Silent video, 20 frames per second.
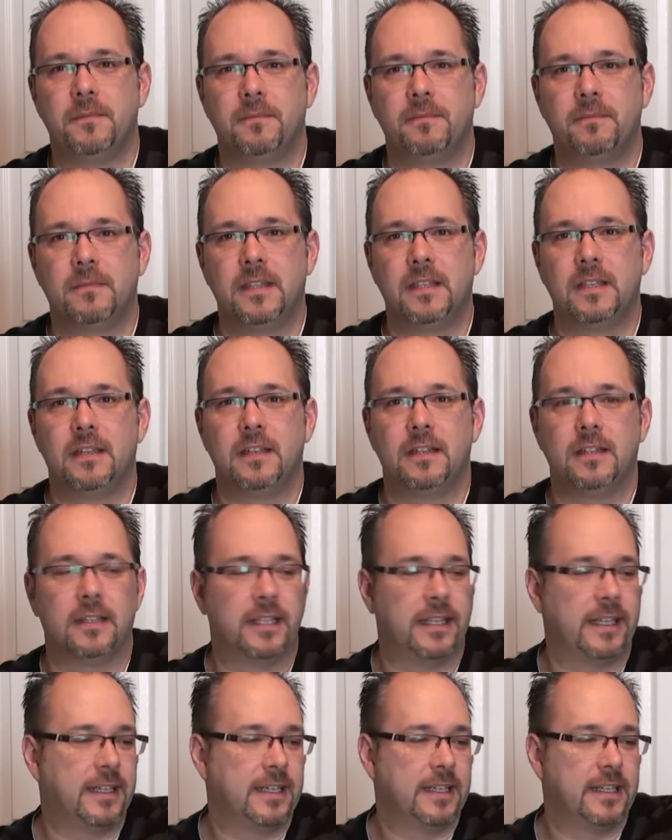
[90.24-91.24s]
The
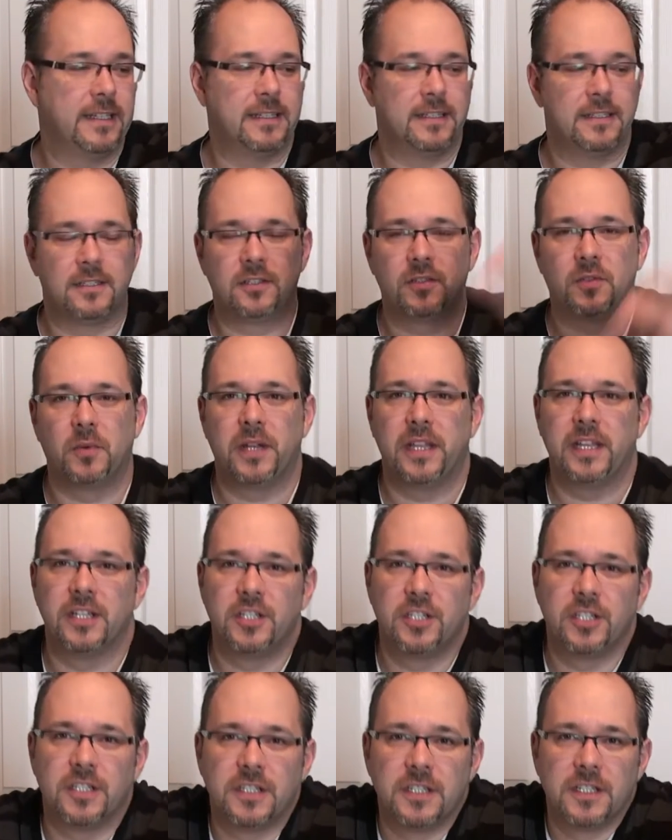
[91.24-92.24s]
Link is 20
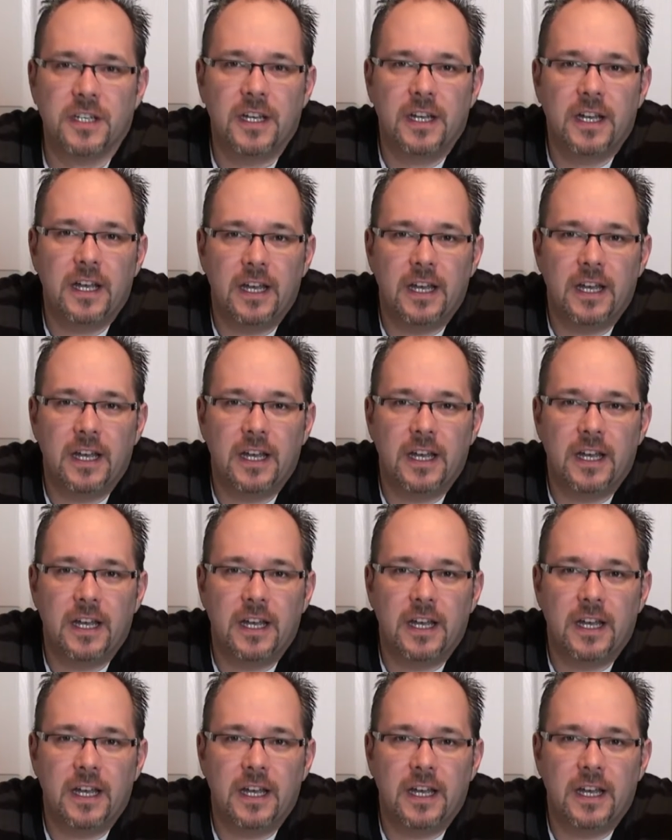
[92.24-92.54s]
inches.